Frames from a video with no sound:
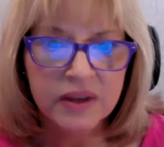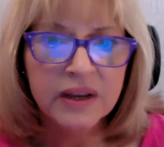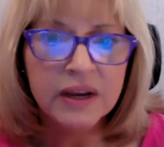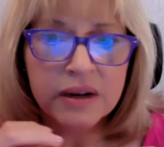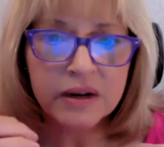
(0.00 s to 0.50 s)

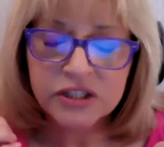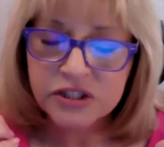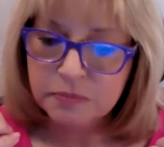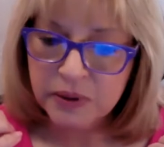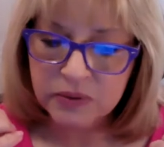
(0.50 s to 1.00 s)
That
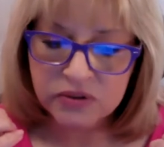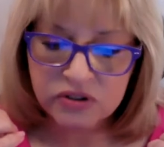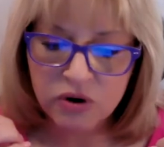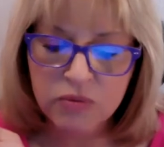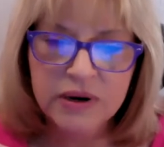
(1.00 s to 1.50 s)
just built
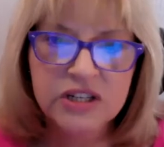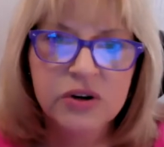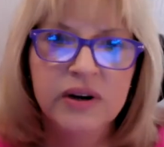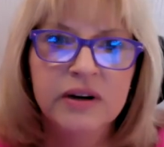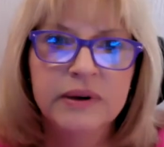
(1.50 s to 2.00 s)
so much
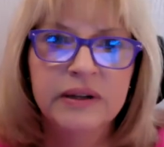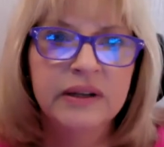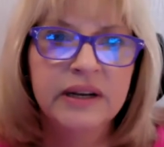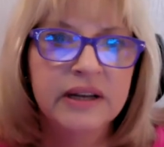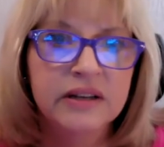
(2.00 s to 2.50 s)

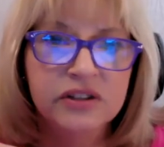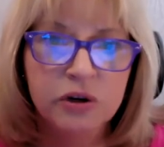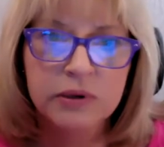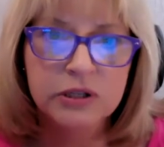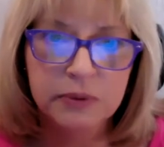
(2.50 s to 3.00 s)
credibility,
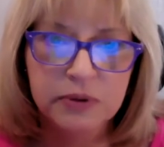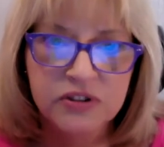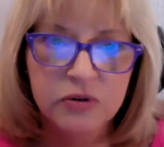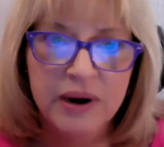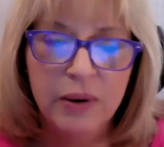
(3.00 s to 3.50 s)
so much
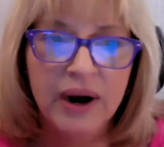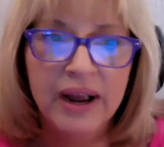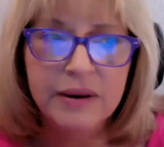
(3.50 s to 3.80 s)
personal power.